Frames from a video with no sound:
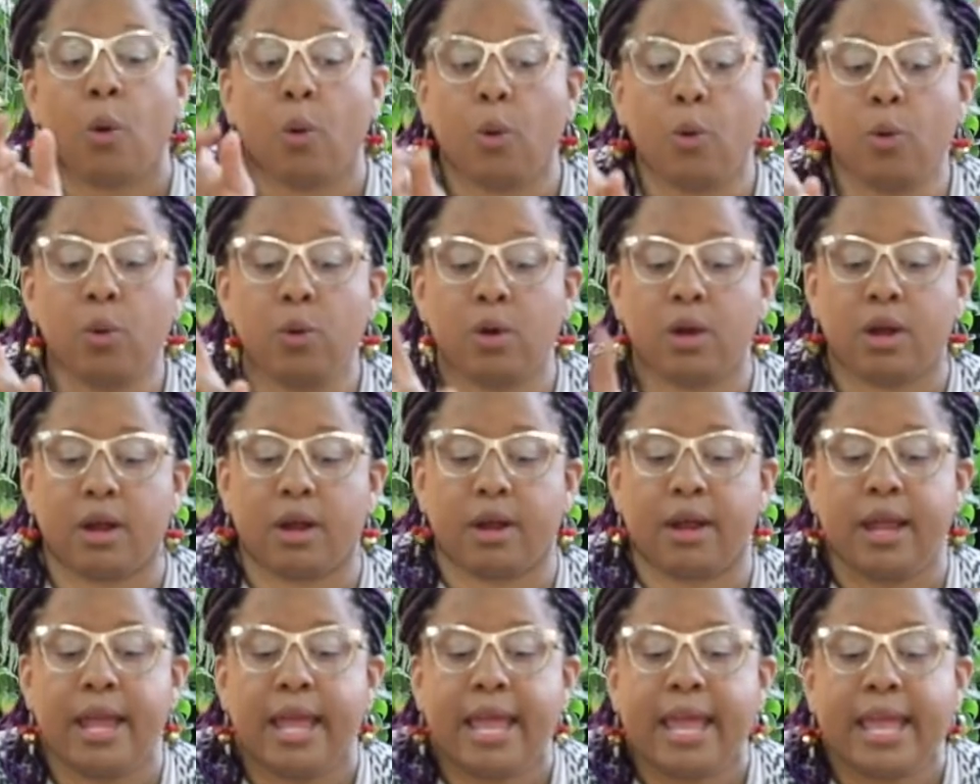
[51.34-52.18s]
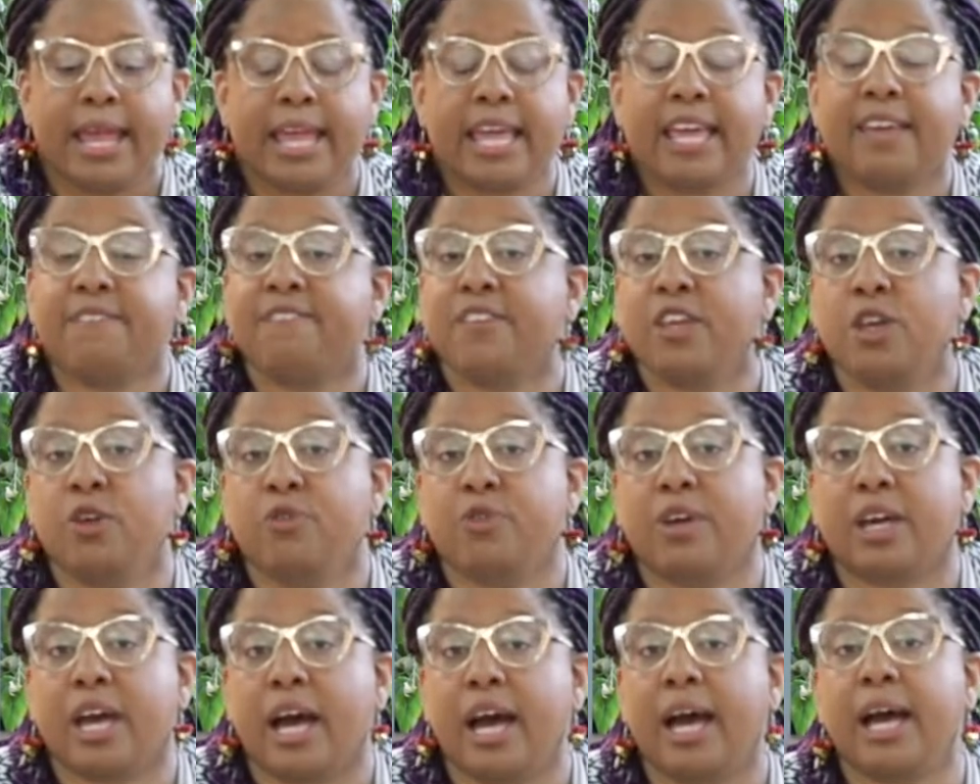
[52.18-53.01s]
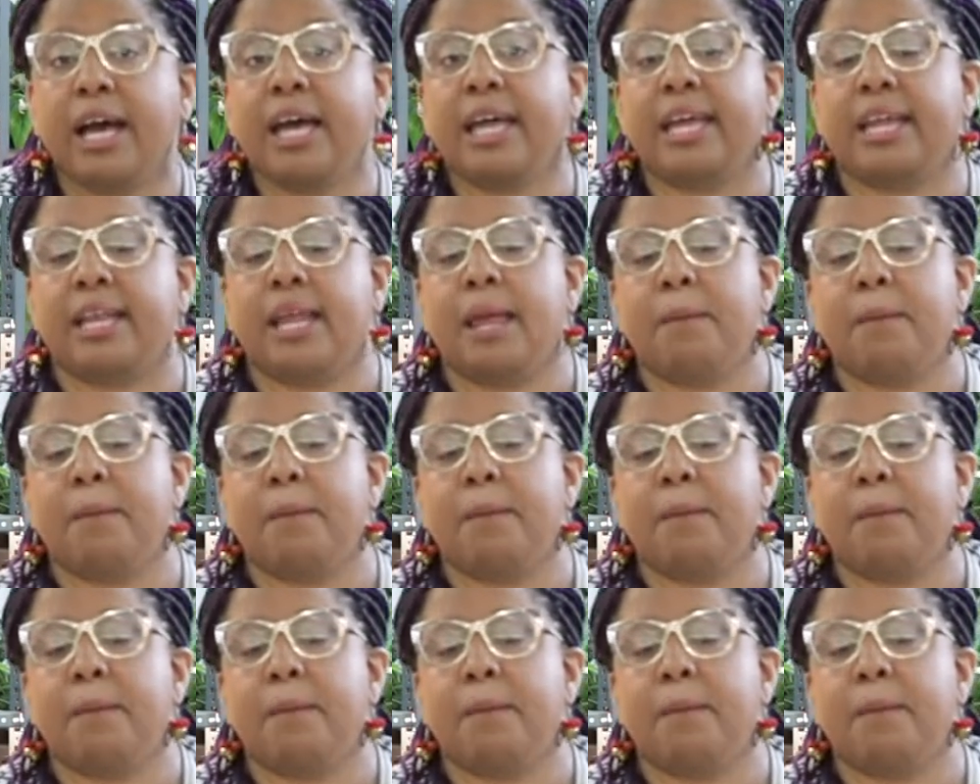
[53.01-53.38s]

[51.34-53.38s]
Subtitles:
Or if you cut